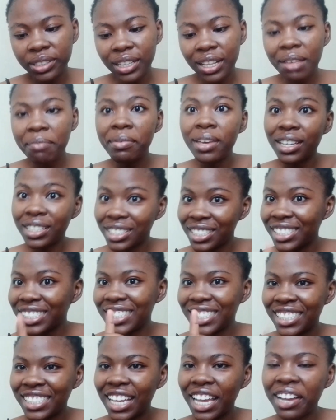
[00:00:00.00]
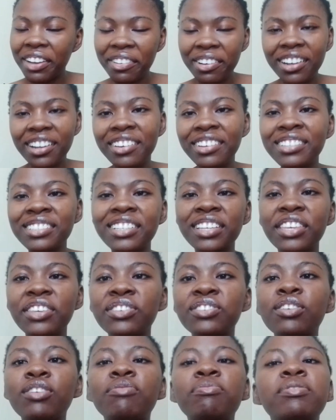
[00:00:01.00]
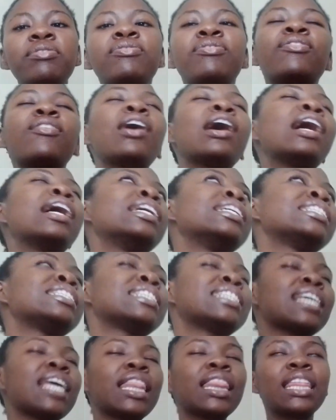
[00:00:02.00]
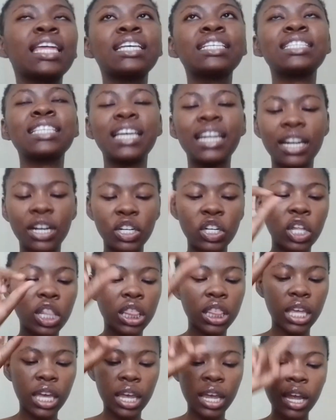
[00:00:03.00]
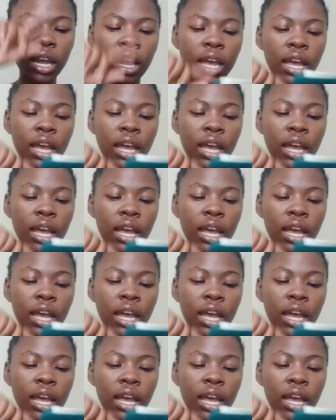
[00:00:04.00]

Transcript: let me actually check what he was accused of before I say things that are not there.